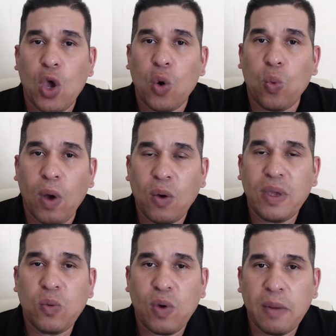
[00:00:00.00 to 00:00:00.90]
What
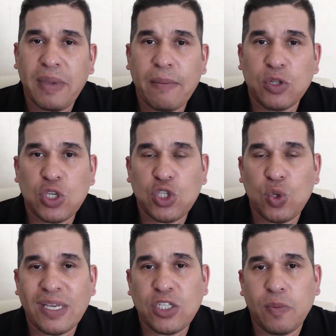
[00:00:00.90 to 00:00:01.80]
we want to be able to
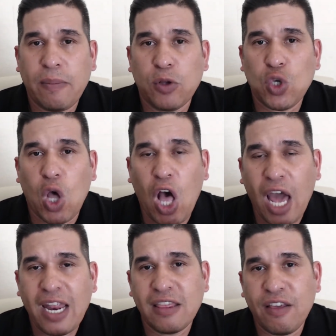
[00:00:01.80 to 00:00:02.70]
do is to be able to
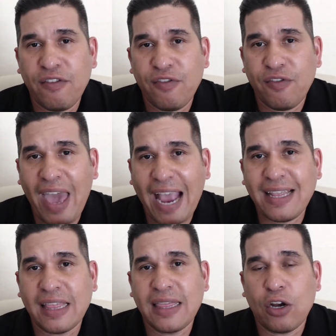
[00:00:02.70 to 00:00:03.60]
audit the
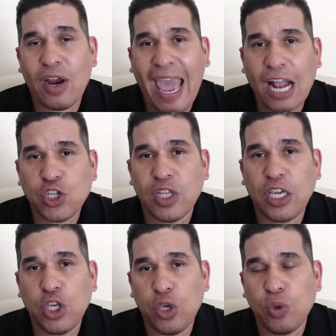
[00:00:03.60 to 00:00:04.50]
fact that they're
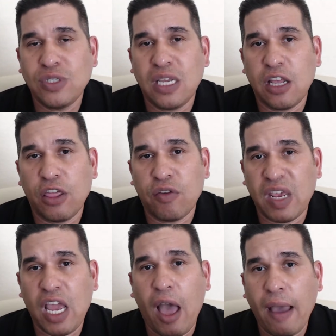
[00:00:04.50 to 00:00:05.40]
actually using the
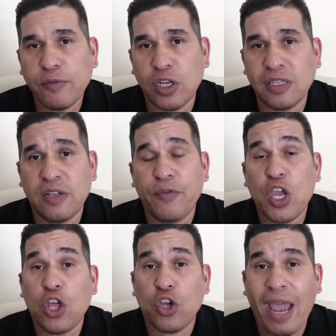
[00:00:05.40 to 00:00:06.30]
three options.
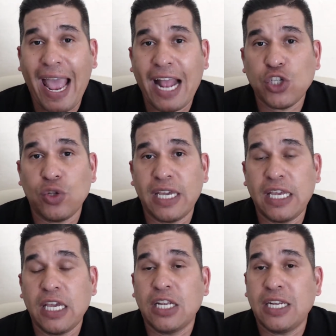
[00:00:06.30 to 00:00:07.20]
They're
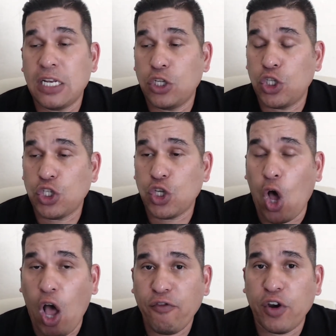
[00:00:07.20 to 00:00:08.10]
actually just
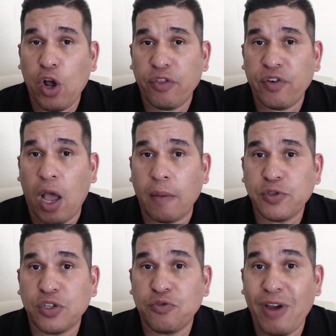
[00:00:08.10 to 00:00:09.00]
offering all three
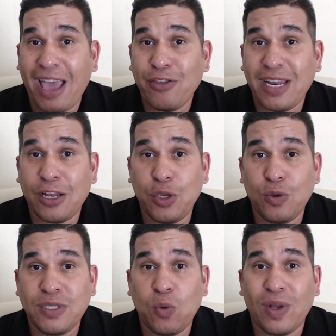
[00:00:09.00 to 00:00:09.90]
options rather than
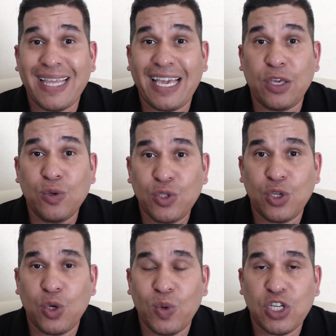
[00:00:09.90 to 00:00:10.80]
using what they used to
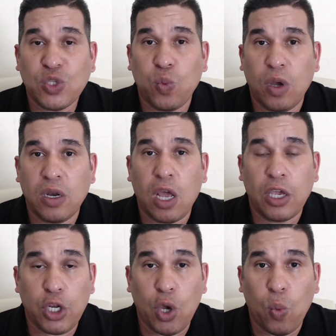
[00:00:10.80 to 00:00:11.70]
do with just one
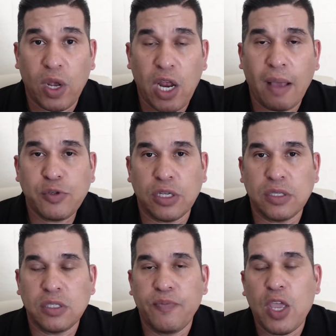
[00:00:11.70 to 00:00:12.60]

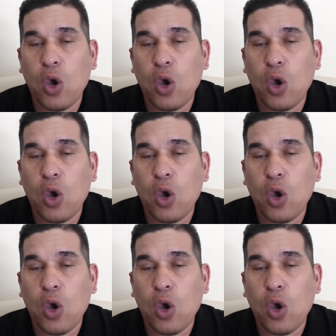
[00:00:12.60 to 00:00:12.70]
options.